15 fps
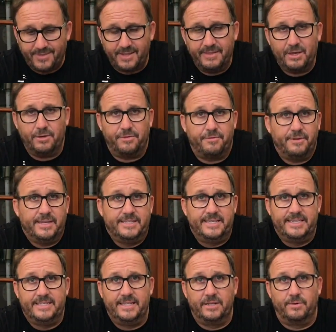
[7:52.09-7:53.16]
They've got
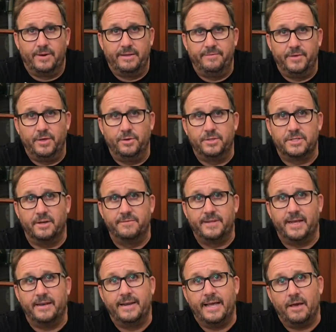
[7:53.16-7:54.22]
360-degree views I've
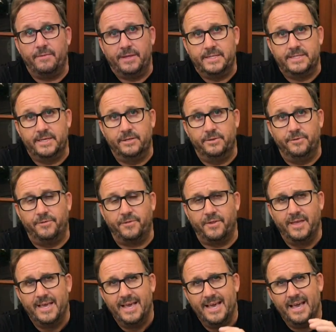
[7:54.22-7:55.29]
done now on these hills.
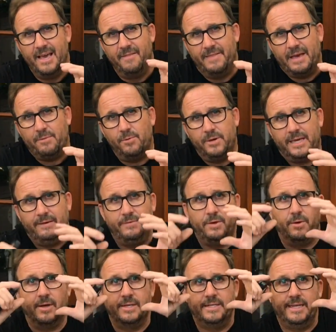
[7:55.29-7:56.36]
That will give
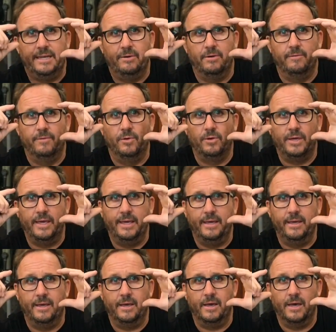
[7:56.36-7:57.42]
you an idea of
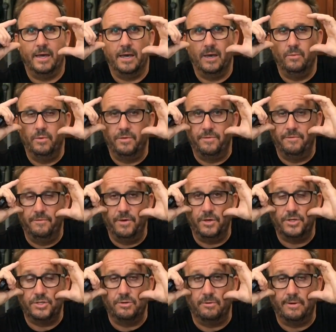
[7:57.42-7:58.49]
looking with
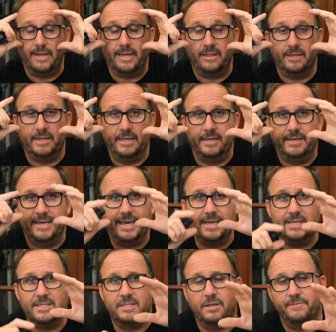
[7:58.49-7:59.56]
virtual reality. Get
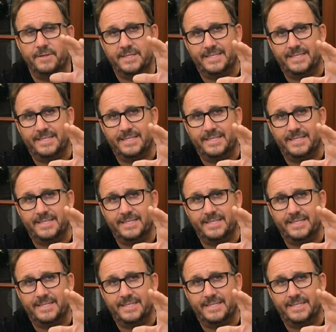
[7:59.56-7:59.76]
yourself a